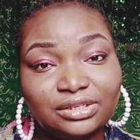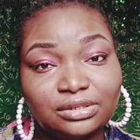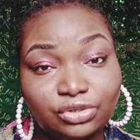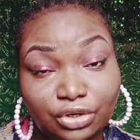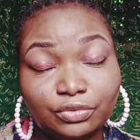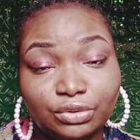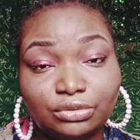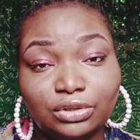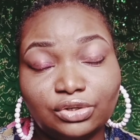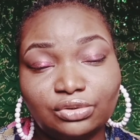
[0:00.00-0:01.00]
Sorry, we could
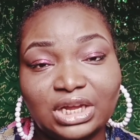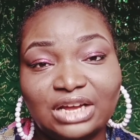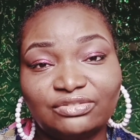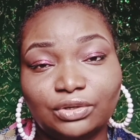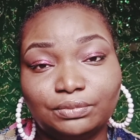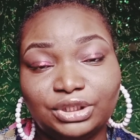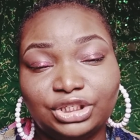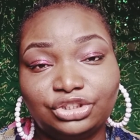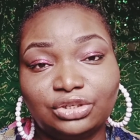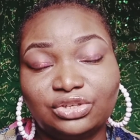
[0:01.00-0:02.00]
also have
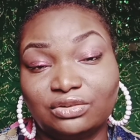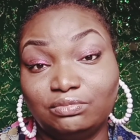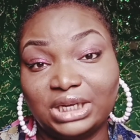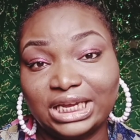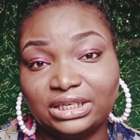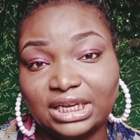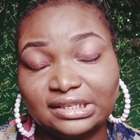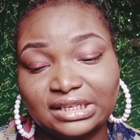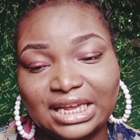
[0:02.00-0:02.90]
complications of blindness,